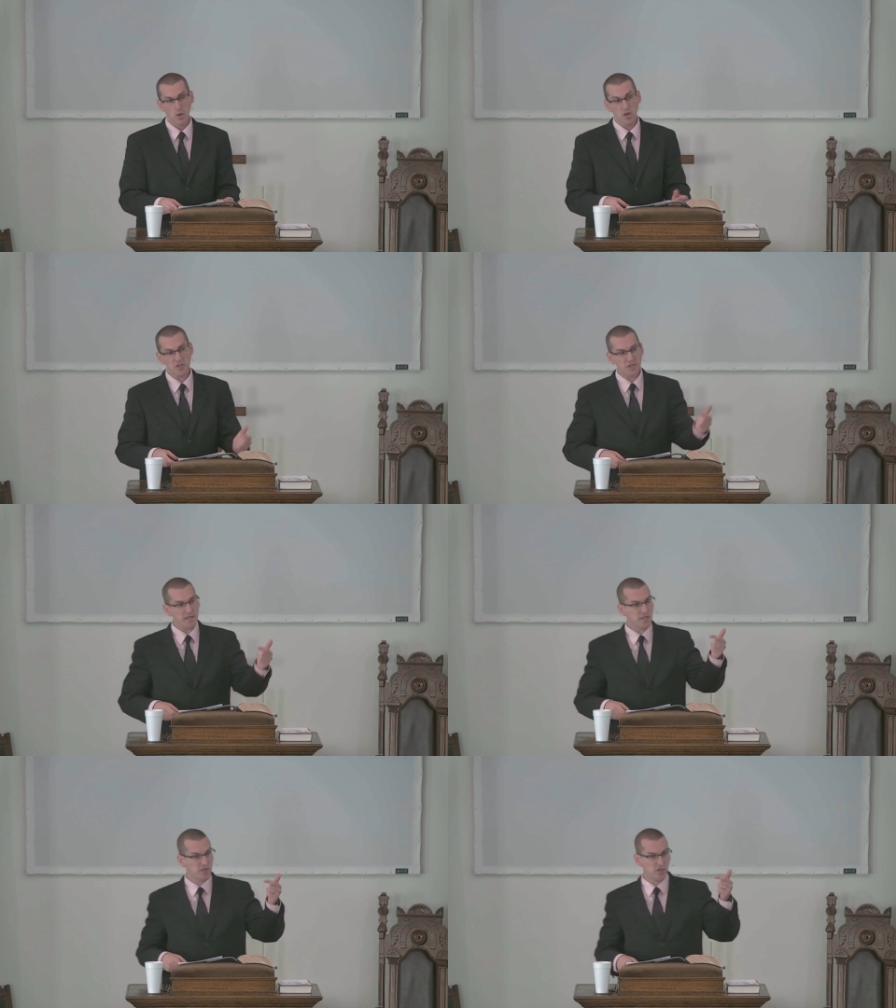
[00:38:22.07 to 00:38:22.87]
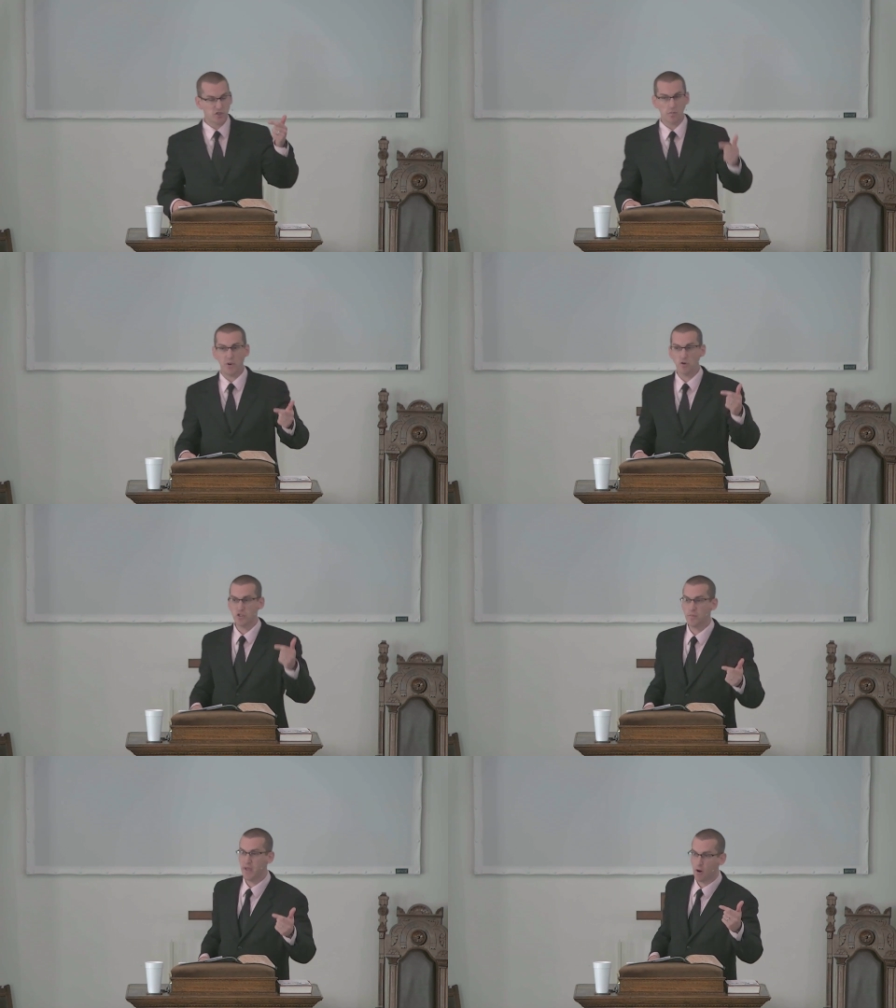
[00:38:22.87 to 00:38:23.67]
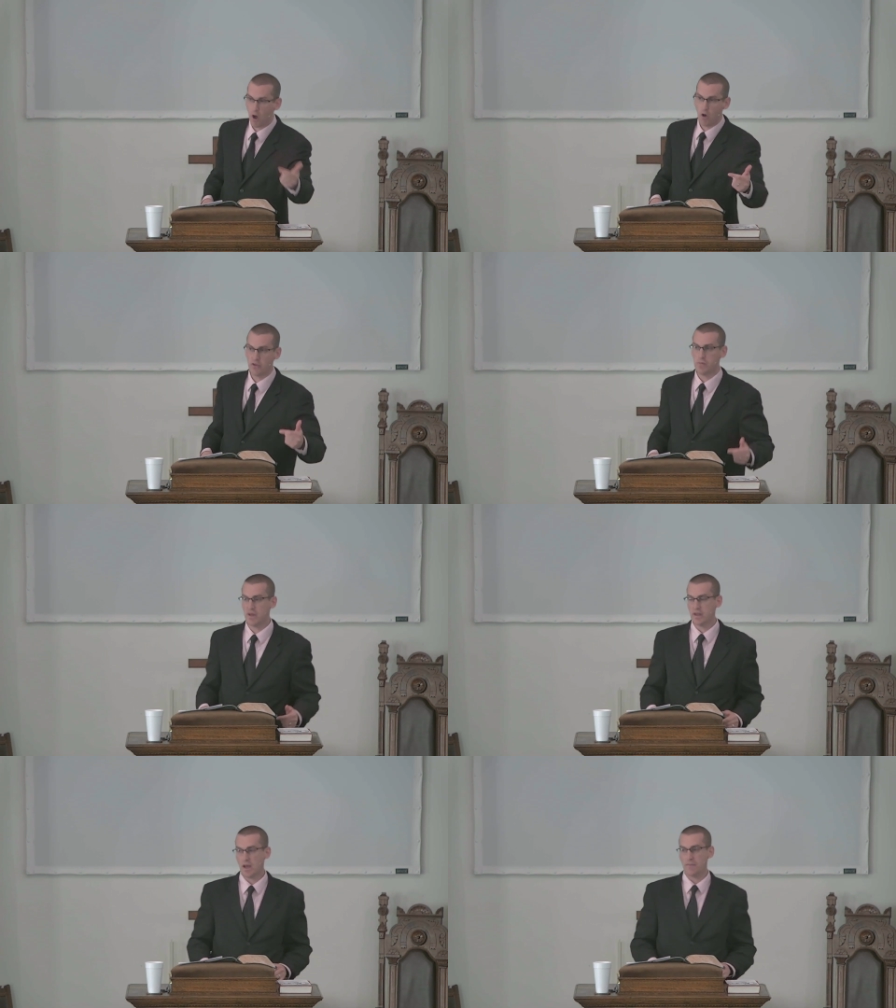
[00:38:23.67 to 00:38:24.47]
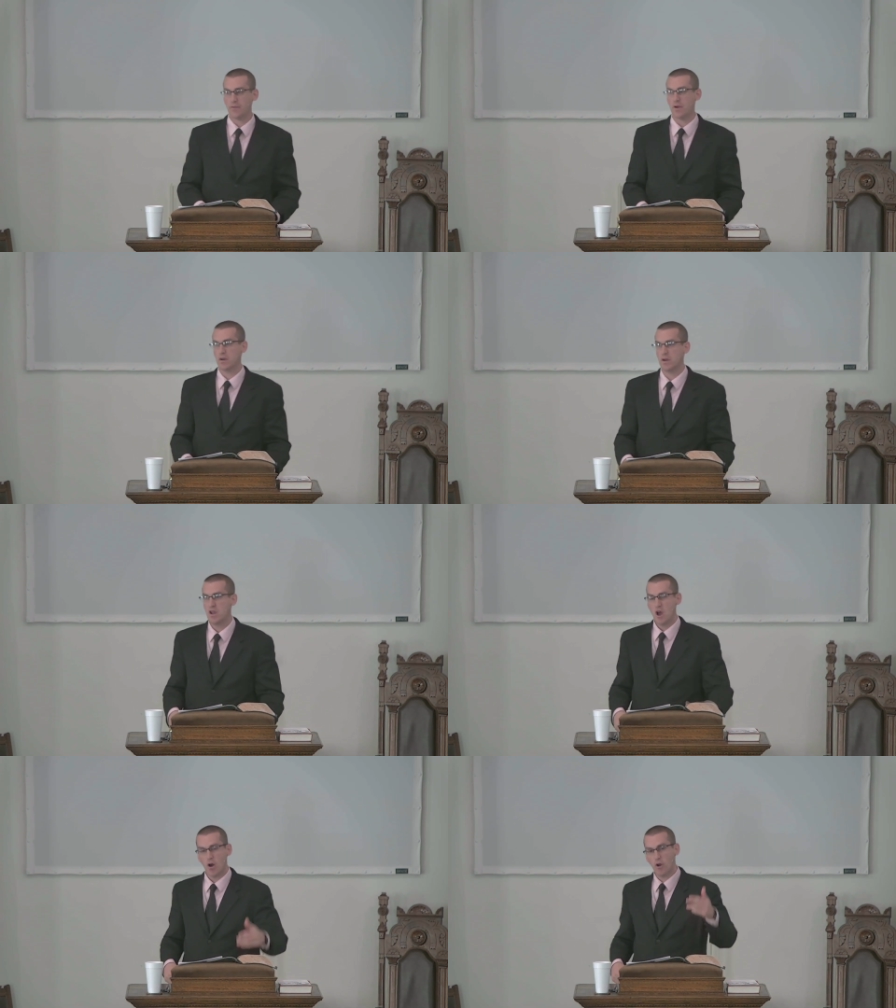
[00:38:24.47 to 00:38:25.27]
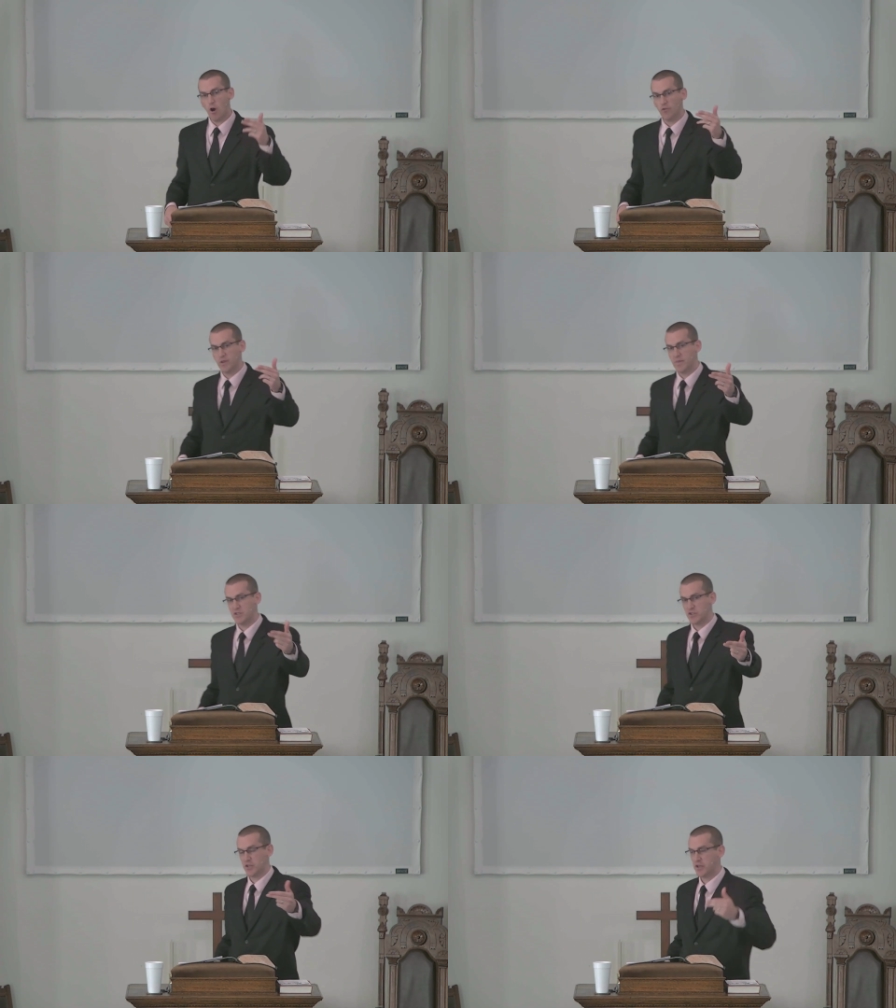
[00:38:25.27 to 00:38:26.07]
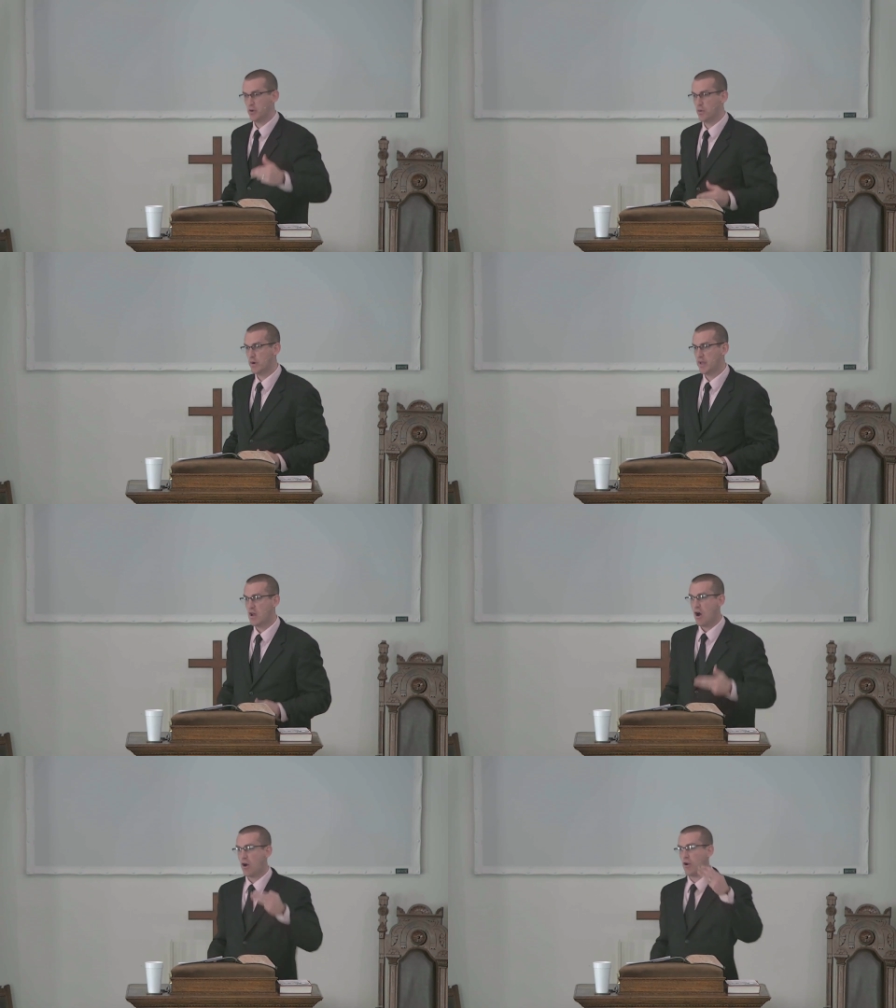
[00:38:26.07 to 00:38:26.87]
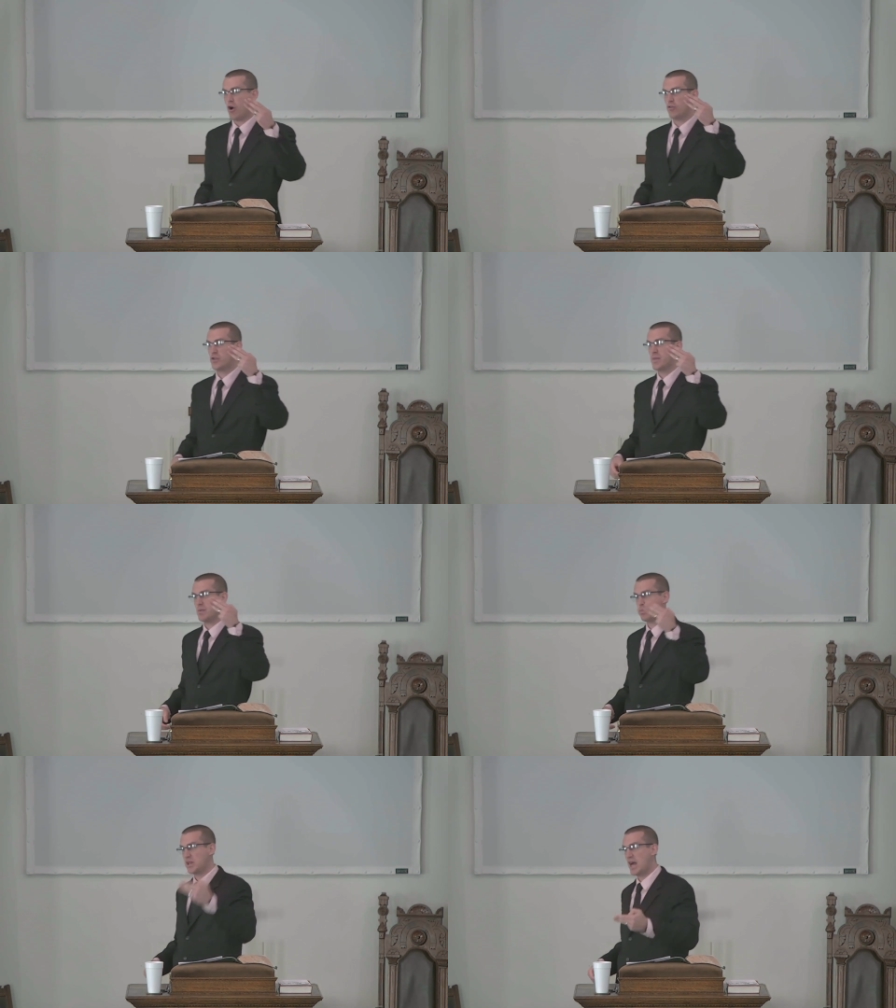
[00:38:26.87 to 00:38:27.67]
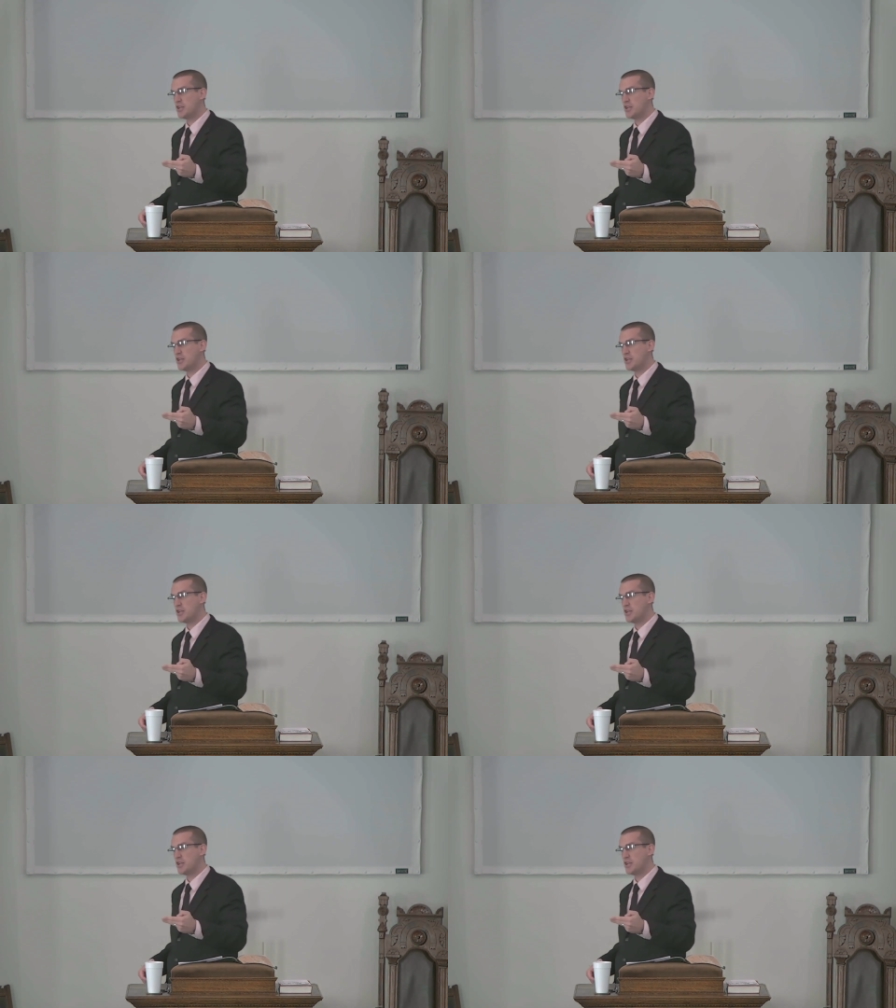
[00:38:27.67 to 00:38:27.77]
when Jesus is supposed to be our ultimate comfort, our ultimate security, our ultimate